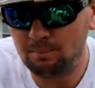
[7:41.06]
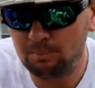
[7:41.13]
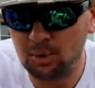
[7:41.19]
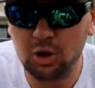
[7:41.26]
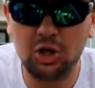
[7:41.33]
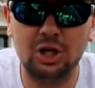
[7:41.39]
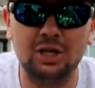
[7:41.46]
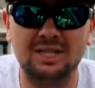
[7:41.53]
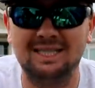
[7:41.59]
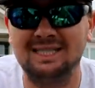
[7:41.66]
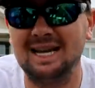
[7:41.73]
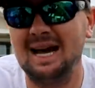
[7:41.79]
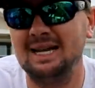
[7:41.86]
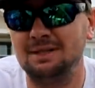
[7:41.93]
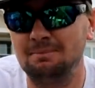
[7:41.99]
pretty good
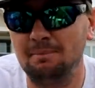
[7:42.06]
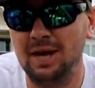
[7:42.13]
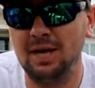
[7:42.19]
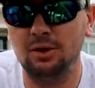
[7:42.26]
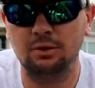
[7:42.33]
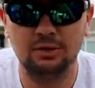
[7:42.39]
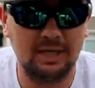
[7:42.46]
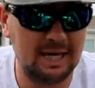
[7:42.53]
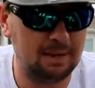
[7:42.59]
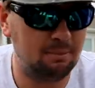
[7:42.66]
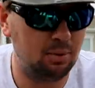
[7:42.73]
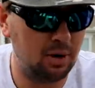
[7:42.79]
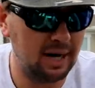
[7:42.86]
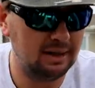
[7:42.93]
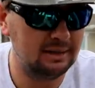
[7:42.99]
sized males in
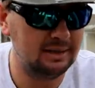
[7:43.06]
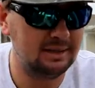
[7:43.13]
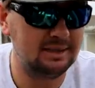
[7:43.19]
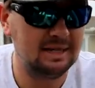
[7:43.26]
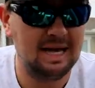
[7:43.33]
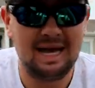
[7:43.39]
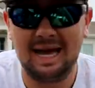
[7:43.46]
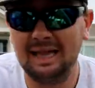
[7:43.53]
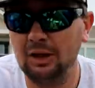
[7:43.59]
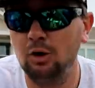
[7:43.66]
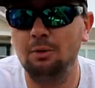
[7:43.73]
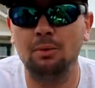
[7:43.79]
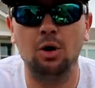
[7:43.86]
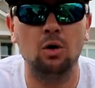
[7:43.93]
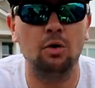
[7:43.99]
practice, and
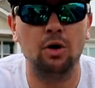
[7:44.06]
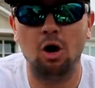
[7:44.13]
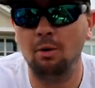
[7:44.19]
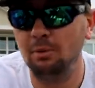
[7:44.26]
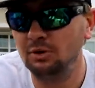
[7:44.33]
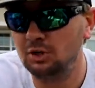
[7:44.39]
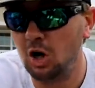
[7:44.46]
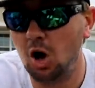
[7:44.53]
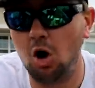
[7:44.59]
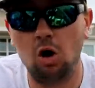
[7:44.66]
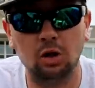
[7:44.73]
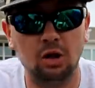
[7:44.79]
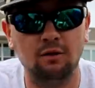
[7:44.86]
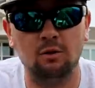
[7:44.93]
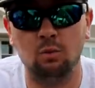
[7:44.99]
lo and behold, almost
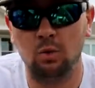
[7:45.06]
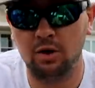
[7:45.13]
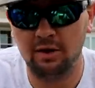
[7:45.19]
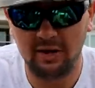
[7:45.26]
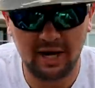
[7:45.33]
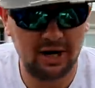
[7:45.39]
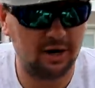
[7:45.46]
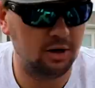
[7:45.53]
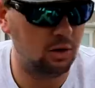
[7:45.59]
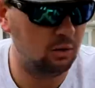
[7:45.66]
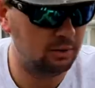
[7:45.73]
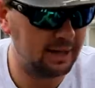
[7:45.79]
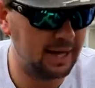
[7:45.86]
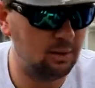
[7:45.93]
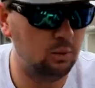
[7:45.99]
all of them were there
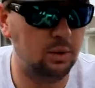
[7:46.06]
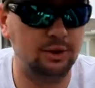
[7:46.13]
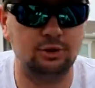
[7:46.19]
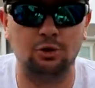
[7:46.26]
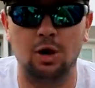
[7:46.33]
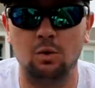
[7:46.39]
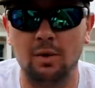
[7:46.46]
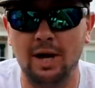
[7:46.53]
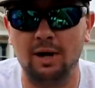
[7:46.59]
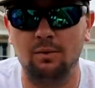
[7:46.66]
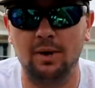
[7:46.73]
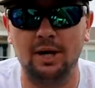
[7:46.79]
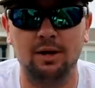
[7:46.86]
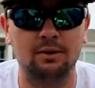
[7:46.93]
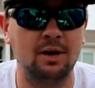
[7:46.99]
on day 1. So I ran
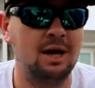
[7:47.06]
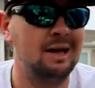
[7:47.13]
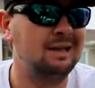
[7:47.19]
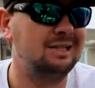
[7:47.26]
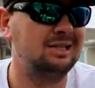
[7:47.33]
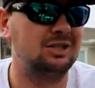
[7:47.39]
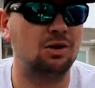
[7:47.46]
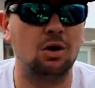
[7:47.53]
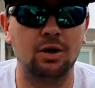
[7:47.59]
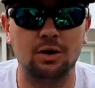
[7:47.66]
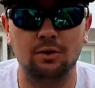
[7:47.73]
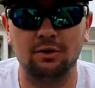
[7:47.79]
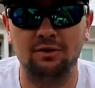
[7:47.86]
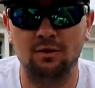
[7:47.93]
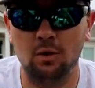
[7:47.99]
around, started
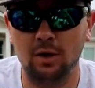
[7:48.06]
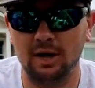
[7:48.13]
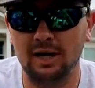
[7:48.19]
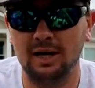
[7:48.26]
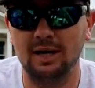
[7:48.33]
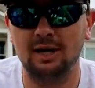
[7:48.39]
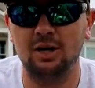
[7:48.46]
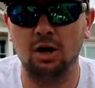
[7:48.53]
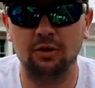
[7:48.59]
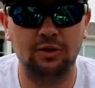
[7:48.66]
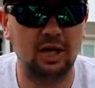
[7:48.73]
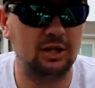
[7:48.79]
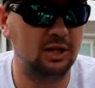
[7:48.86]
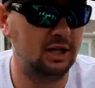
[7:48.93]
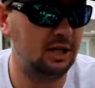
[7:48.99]
on a 4.9, caught
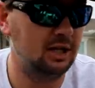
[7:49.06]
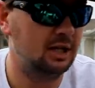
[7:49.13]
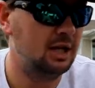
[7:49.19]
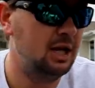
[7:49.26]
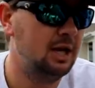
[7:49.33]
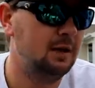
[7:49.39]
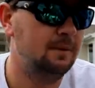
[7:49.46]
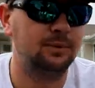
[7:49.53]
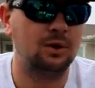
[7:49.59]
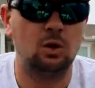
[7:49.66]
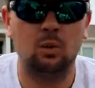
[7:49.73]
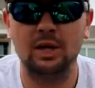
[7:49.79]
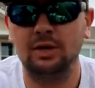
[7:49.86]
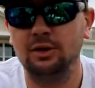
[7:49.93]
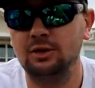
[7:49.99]
that thing,
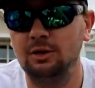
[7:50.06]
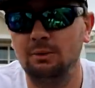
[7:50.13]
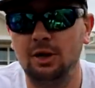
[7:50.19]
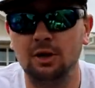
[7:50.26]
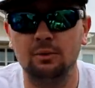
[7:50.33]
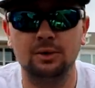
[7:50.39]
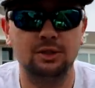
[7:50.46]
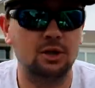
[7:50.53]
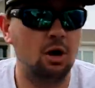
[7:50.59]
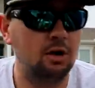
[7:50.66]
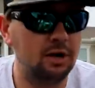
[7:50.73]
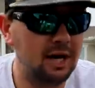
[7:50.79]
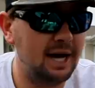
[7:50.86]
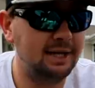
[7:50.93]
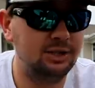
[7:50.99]
went to some other ones,
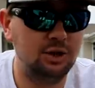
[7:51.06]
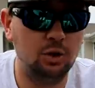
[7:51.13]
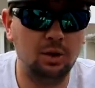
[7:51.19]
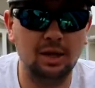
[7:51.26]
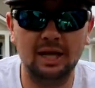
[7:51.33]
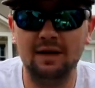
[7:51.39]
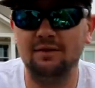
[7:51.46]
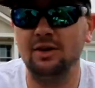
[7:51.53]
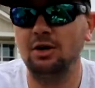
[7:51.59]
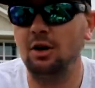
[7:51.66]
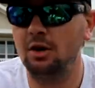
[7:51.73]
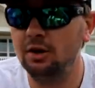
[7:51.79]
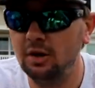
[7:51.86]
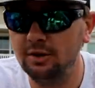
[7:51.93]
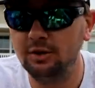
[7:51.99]
caught a nice 2.11,
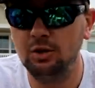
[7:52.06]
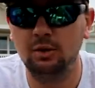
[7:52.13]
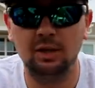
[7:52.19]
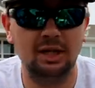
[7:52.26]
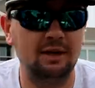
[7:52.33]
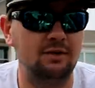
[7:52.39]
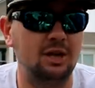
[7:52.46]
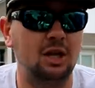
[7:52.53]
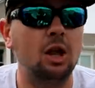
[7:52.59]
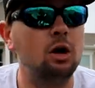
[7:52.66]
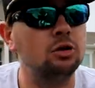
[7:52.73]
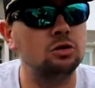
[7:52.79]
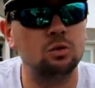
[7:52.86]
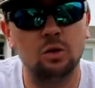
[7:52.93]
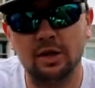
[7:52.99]
caught another 2.11,
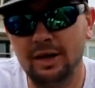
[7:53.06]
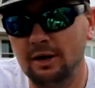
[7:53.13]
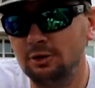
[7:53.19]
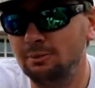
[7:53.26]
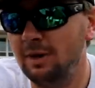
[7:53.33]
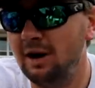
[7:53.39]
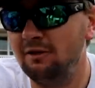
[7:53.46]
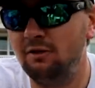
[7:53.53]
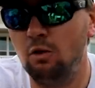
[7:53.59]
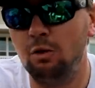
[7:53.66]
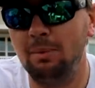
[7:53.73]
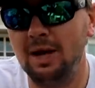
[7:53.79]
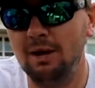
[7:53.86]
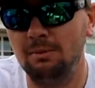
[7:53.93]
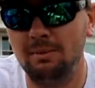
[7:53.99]
lost one that was about a
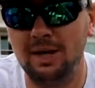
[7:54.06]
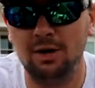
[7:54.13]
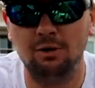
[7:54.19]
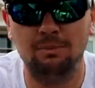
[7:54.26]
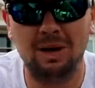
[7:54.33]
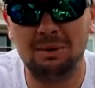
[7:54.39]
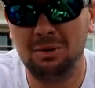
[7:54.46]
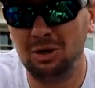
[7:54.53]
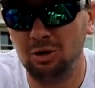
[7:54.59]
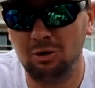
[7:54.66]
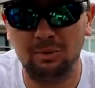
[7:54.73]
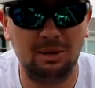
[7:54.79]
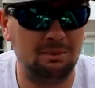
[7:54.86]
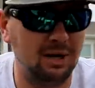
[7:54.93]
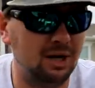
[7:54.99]
4-pound male, maybe a
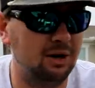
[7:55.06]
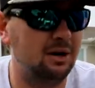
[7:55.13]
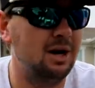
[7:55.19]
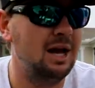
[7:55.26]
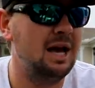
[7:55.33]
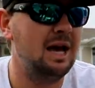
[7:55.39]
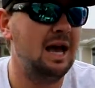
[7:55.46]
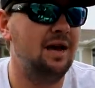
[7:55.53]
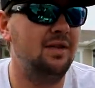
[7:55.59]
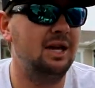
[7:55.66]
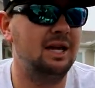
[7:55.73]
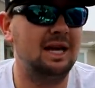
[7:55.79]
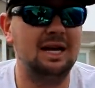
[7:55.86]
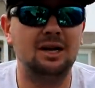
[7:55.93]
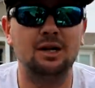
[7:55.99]
little bit bigger, and
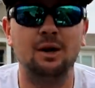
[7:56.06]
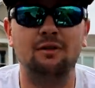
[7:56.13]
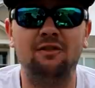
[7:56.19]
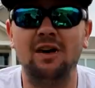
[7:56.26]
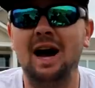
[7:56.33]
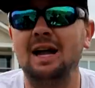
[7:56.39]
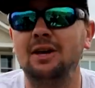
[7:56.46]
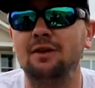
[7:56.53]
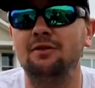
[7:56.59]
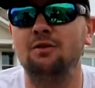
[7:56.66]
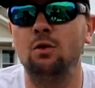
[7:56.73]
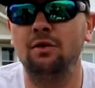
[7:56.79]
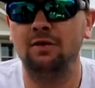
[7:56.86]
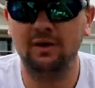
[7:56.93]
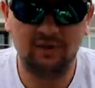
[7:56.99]
then ended up finding a
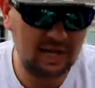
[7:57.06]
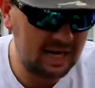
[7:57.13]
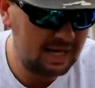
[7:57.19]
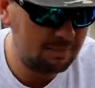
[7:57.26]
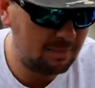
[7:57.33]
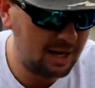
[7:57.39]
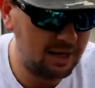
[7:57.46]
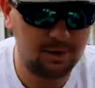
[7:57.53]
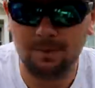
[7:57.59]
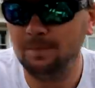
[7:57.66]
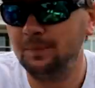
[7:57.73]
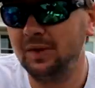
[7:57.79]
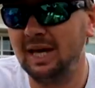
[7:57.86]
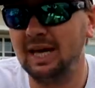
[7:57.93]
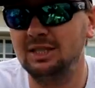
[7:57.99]
4.15 male,
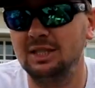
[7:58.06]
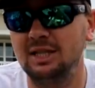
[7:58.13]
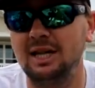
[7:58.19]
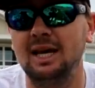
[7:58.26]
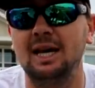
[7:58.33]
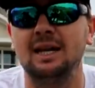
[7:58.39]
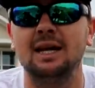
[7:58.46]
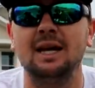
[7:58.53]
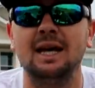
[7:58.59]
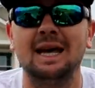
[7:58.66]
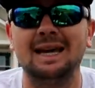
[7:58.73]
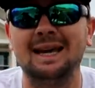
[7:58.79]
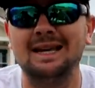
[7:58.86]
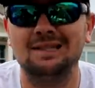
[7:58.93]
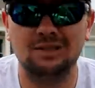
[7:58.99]
catching that,
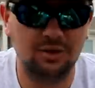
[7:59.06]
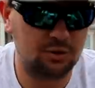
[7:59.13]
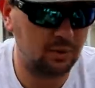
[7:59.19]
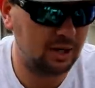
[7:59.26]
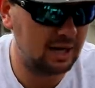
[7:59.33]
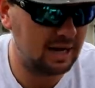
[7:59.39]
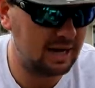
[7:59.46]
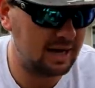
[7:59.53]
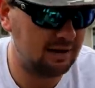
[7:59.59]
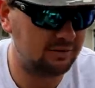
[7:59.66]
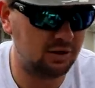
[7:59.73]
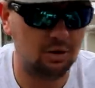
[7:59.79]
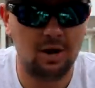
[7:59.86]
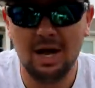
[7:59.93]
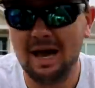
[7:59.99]
and catching a 3.5.
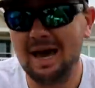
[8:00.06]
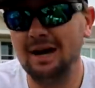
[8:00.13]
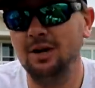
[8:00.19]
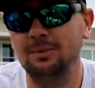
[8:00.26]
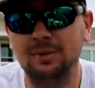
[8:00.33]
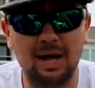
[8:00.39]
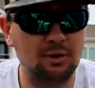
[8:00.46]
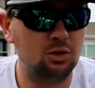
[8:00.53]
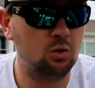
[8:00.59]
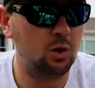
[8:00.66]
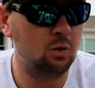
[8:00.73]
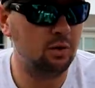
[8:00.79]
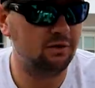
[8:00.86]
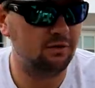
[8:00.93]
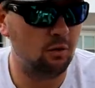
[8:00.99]
So ended up the day with
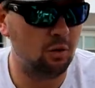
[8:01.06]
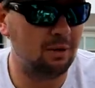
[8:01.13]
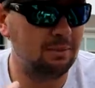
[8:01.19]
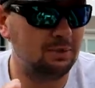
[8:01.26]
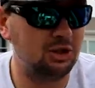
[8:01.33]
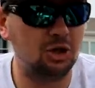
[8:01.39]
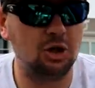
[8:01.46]
21.4, but I'm going to